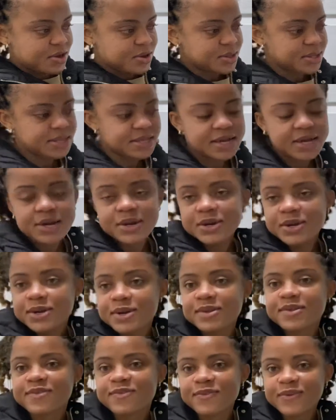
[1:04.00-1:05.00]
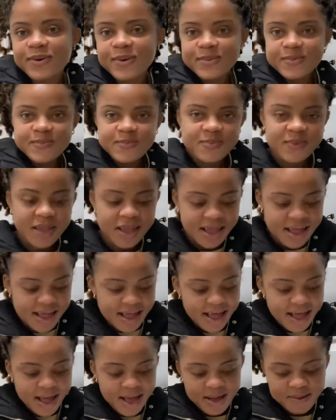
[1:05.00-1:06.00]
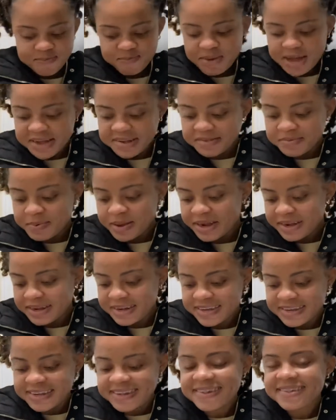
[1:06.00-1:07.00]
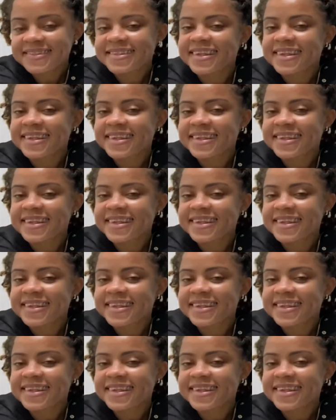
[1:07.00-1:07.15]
you stickers from Bags by Nikz.